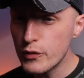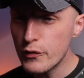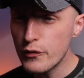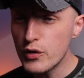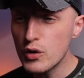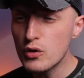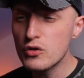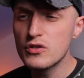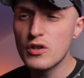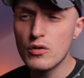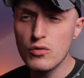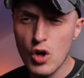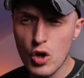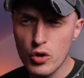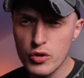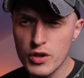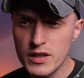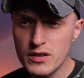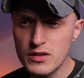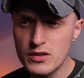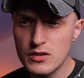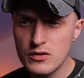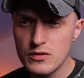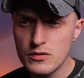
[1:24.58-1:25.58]
Fuser on
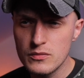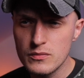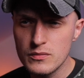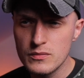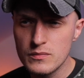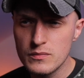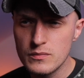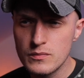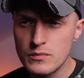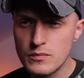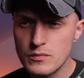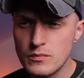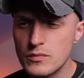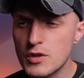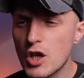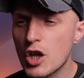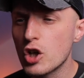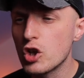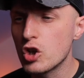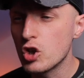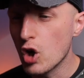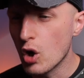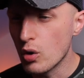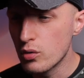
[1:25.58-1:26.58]
it,
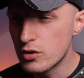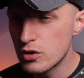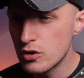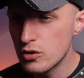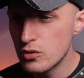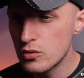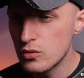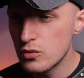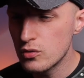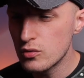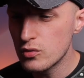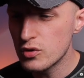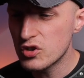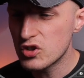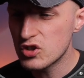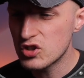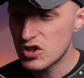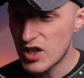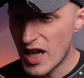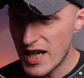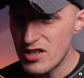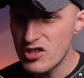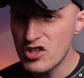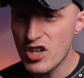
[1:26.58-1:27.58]
go to
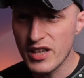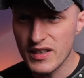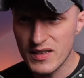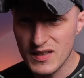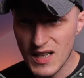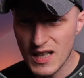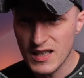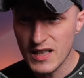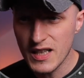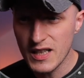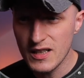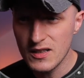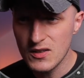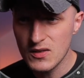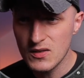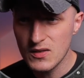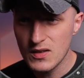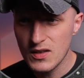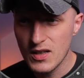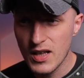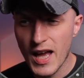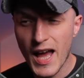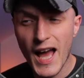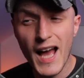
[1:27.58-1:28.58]
sidechain settings,
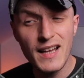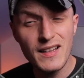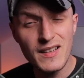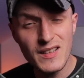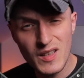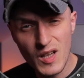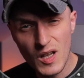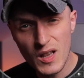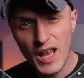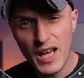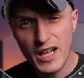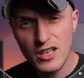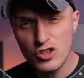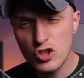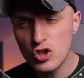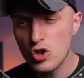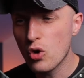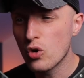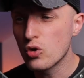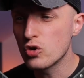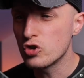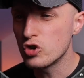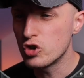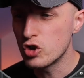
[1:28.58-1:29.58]
and select
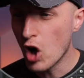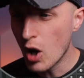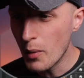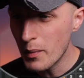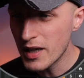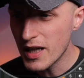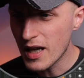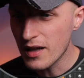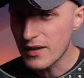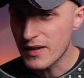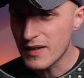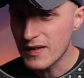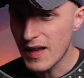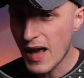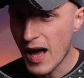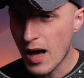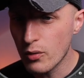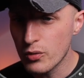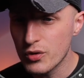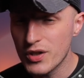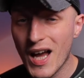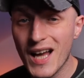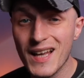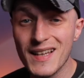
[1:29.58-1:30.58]
your dominant
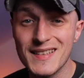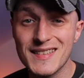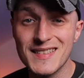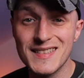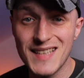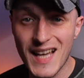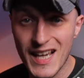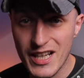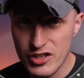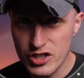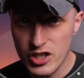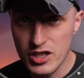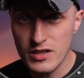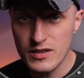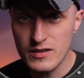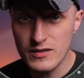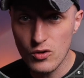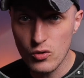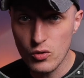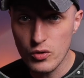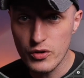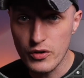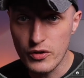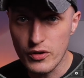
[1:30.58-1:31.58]
sound as sidechain
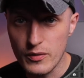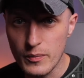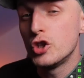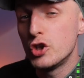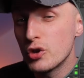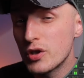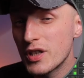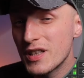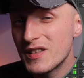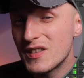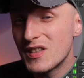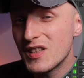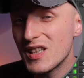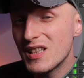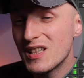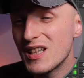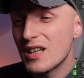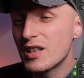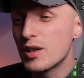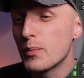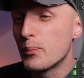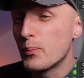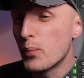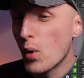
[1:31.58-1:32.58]
source. You can see
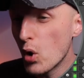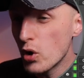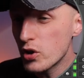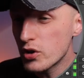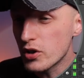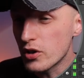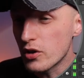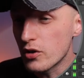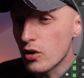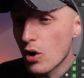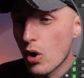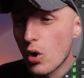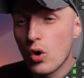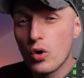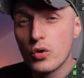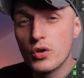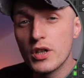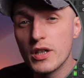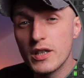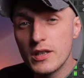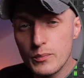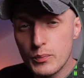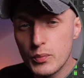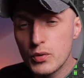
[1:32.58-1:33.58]
that the pointer on
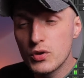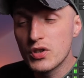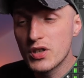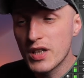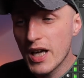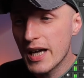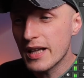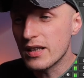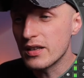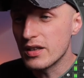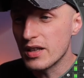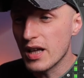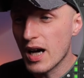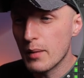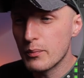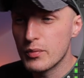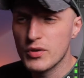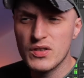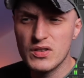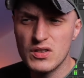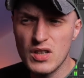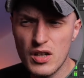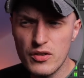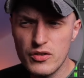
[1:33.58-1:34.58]
input gain knob
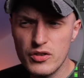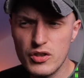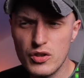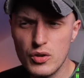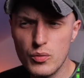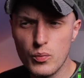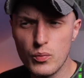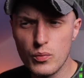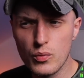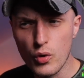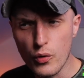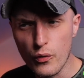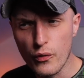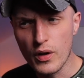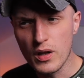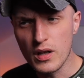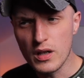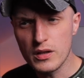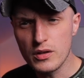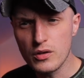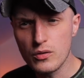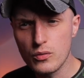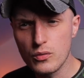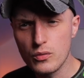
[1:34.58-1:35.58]
starts to move a
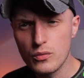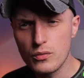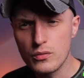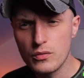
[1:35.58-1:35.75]
little.